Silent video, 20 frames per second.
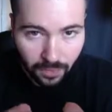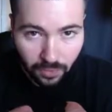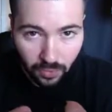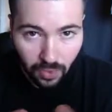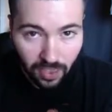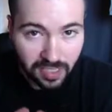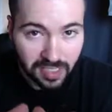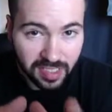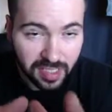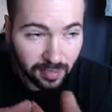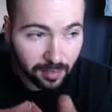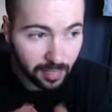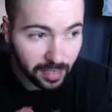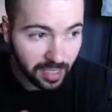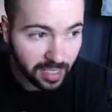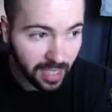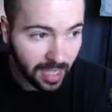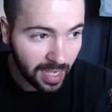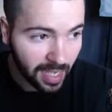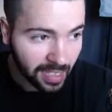once
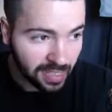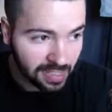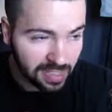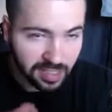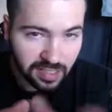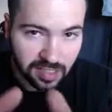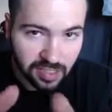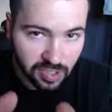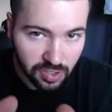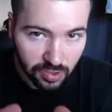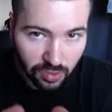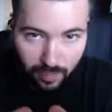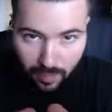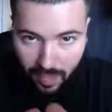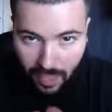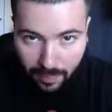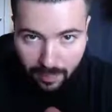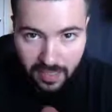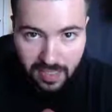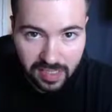somebody has consumed
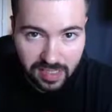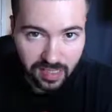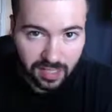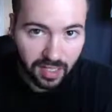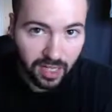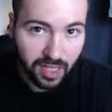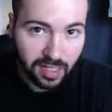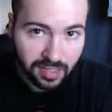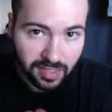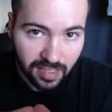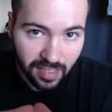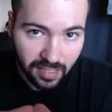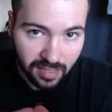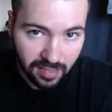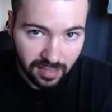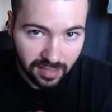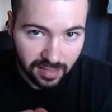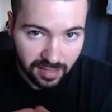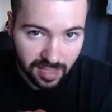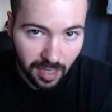that piece of content
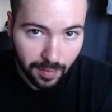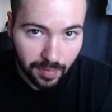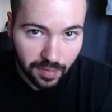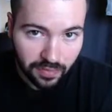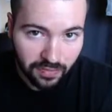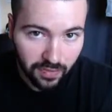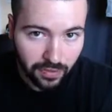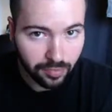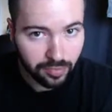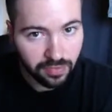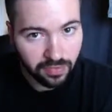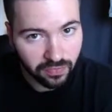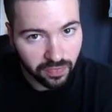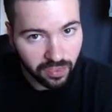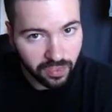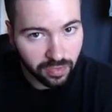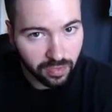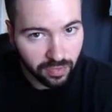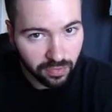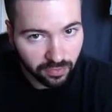on the top of the funnel, the
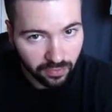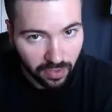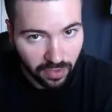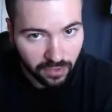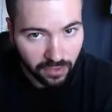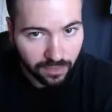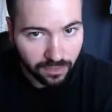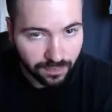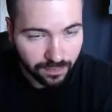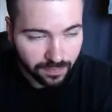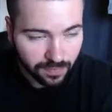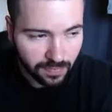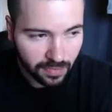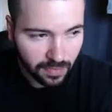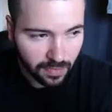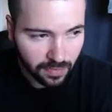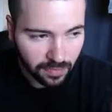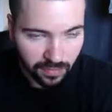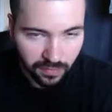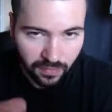video funnel,
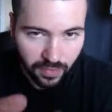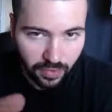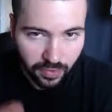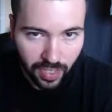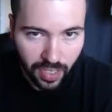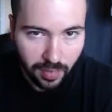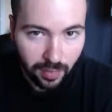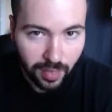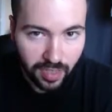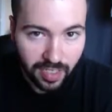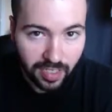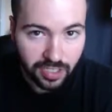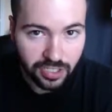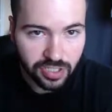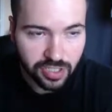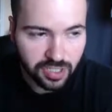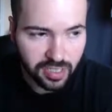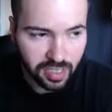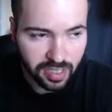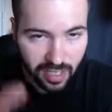or the video campaign, I
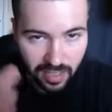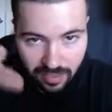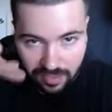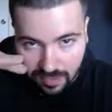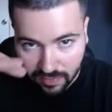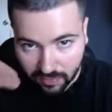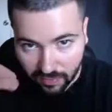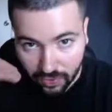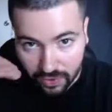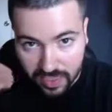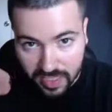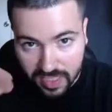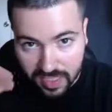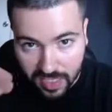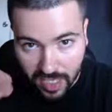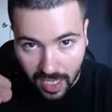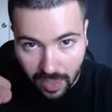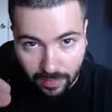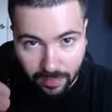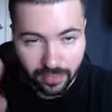should say, that first
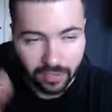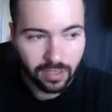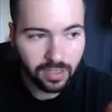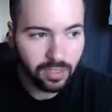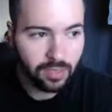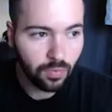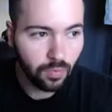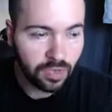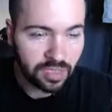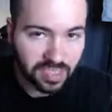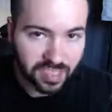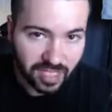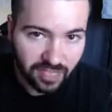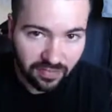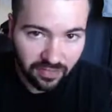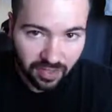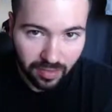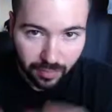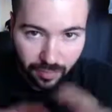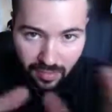step, once
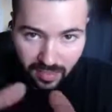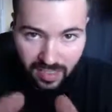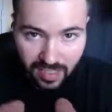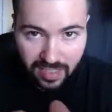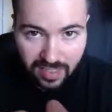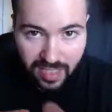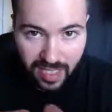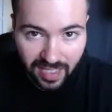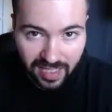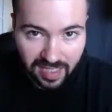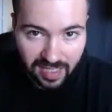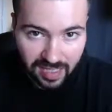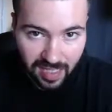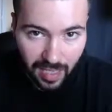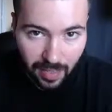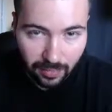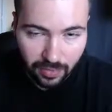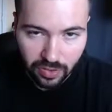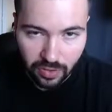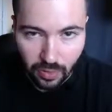they've completed that
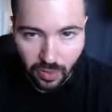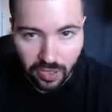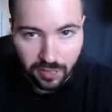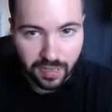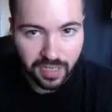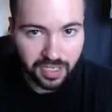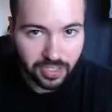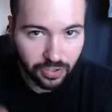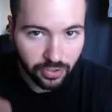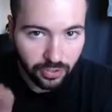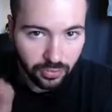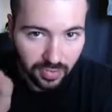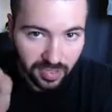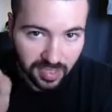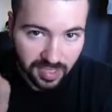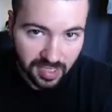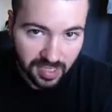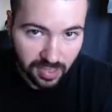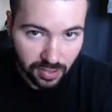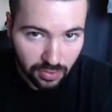step, you want to make sure you
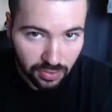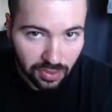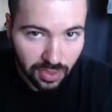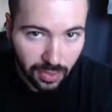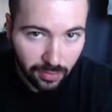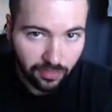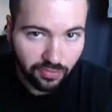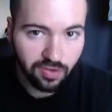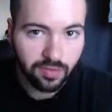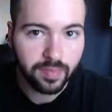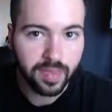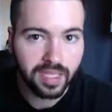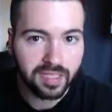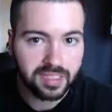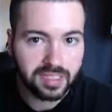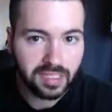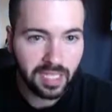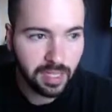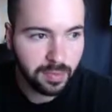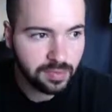exclude them from
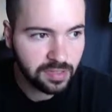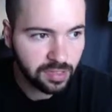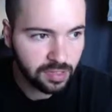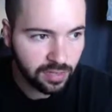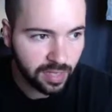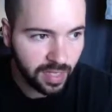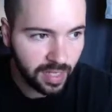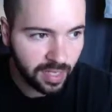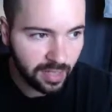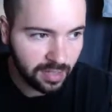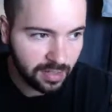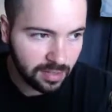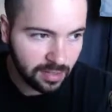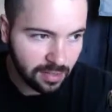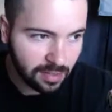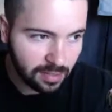that step so that